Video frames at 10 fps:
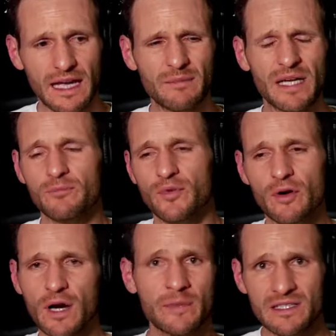And my
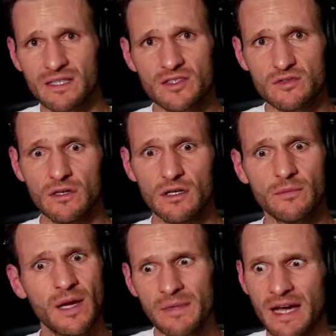programming's not
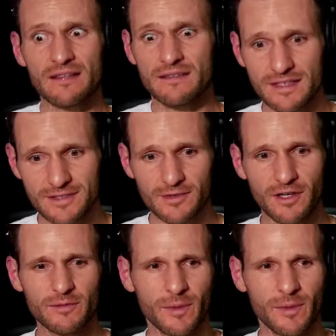strong. My math's not strong,